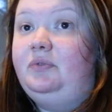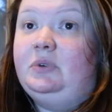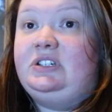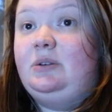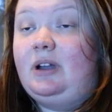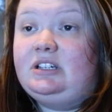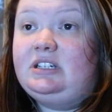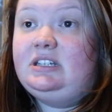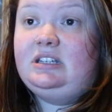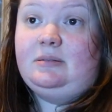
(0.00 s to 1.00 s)

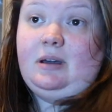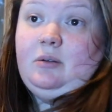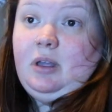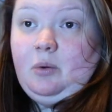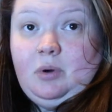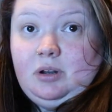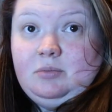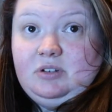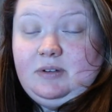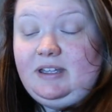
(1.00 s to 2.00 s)
wishy-washy about like what
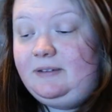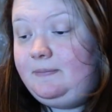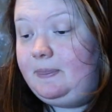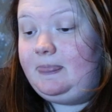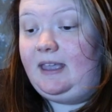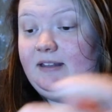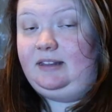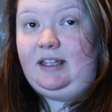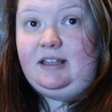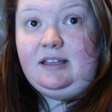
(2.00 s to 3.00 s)
I'm doing
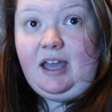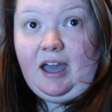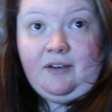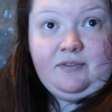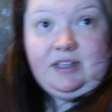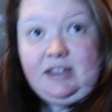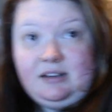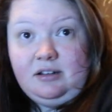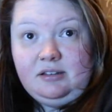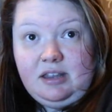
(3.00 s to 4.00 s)
and like half
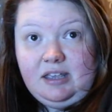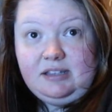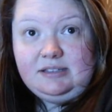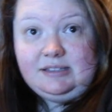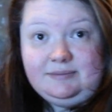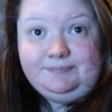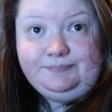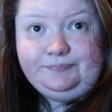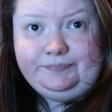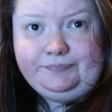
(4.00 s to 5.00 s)
in on things.
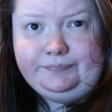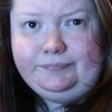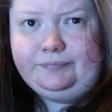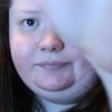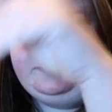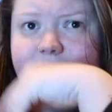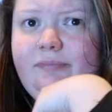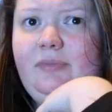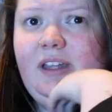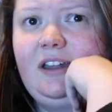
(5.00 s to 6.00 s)
I
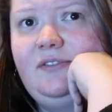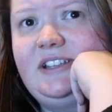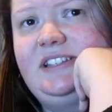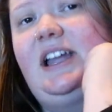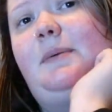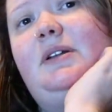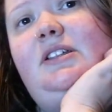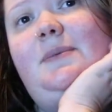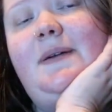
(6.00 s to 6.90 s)
had to fix the camera a little